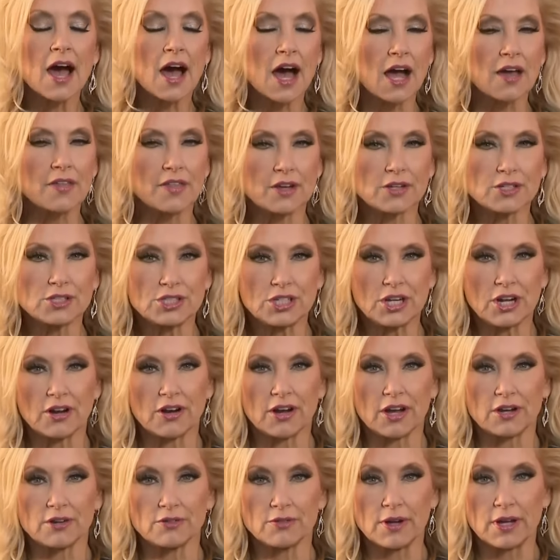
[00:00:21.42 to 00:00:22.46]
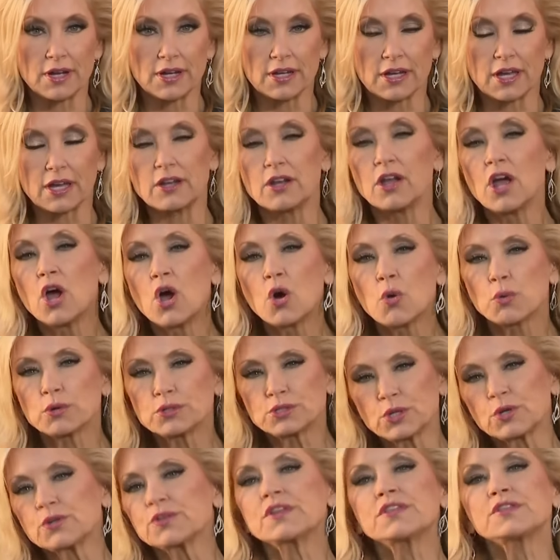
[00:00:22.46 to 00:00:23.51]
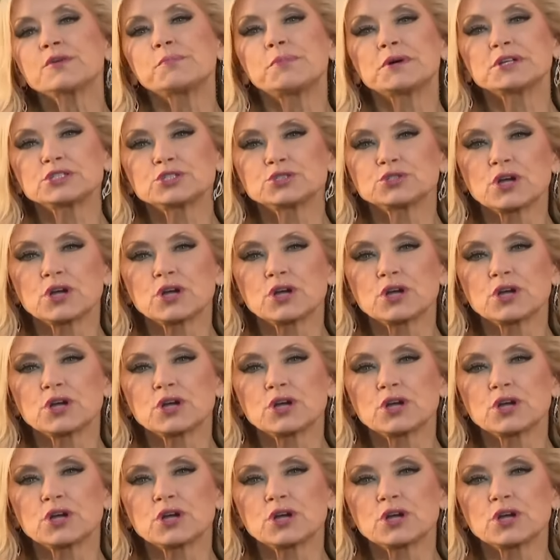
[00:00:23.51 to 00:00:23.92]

Hi there, Sharon and Rick. And we're told that the bus